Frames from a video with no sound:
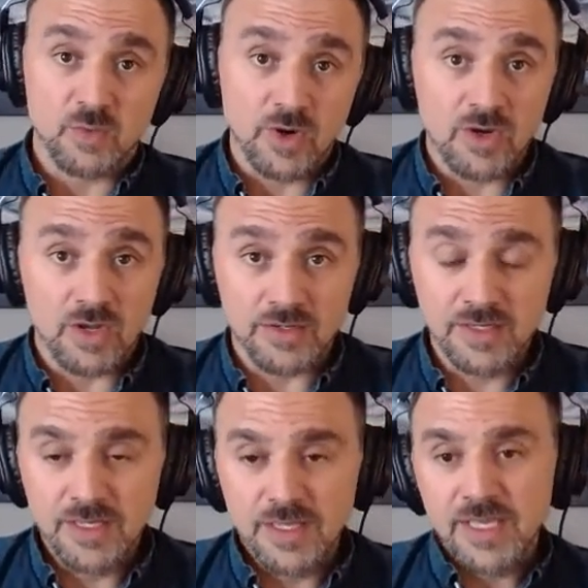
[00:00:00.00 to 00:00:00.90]
work
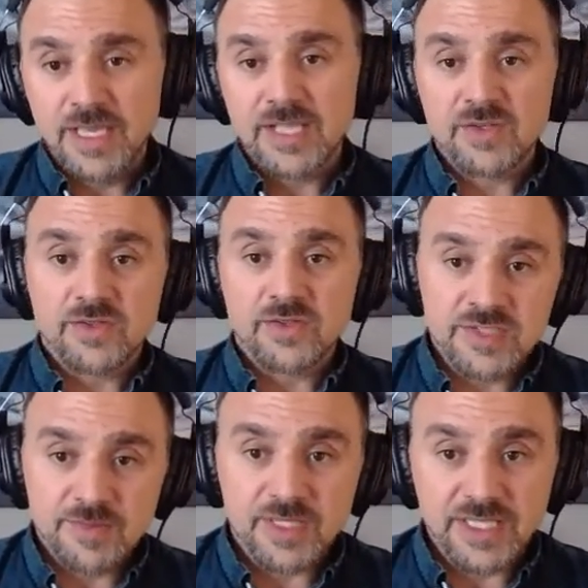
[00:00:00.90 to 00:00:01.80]
on. And so they'll
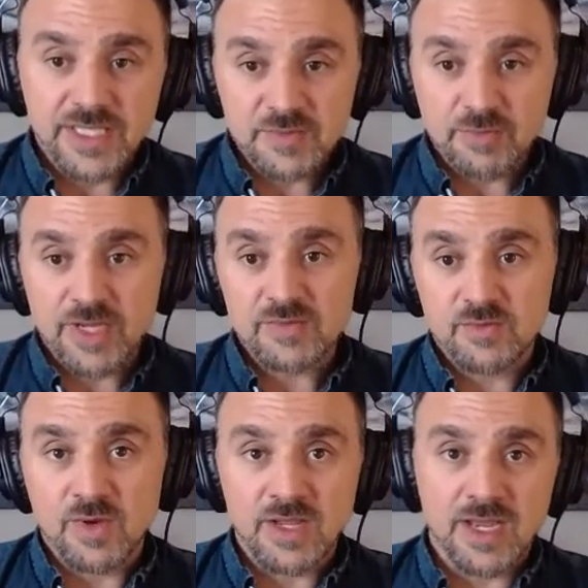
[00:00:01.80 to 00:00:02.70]
typically
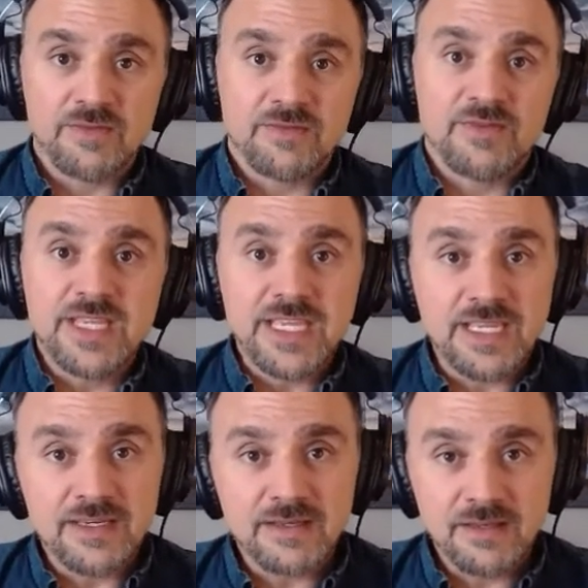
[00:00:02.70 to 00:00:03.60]
express what kind of
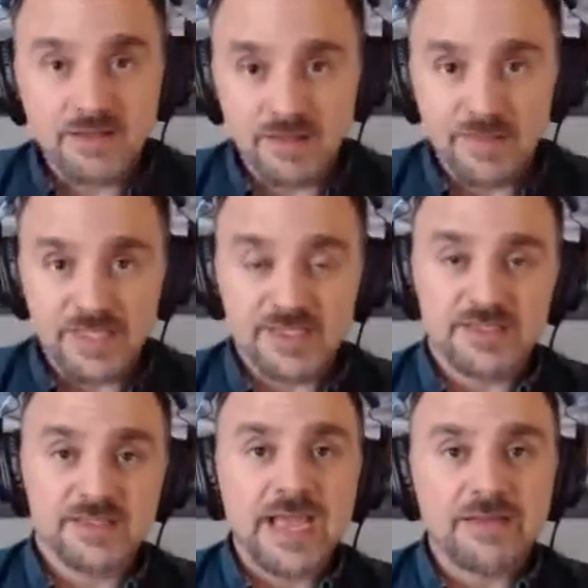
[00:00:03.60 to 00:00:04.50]
need the
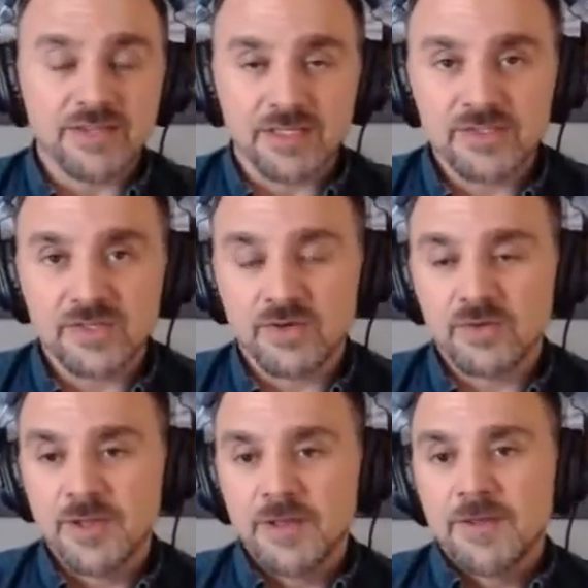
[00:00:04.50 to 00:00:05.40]
business is having.
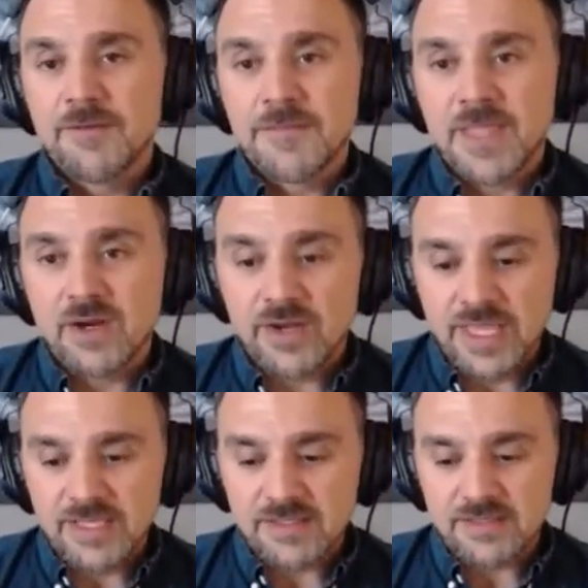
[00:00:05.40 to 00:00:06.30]
So in our
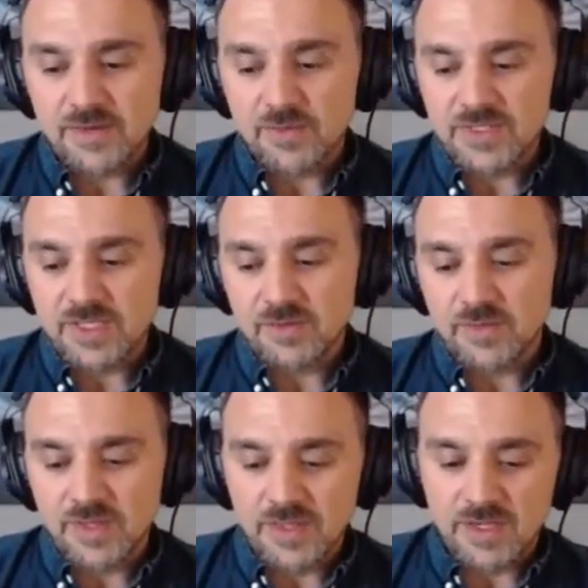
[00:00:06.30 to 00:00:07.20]
case, let's say we're
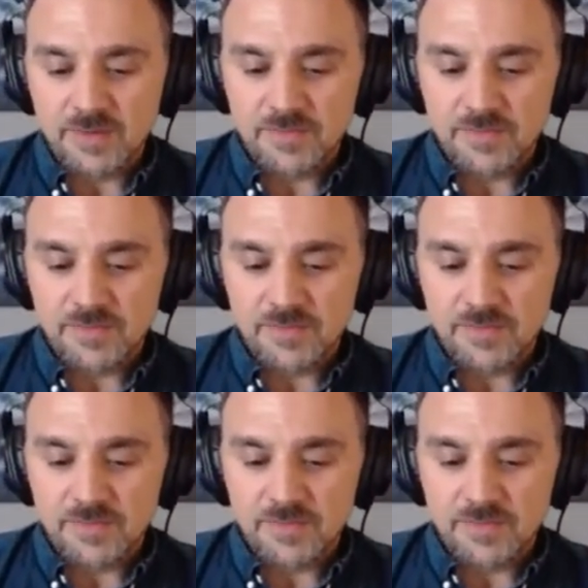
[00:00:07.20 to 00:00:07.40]
dealing with,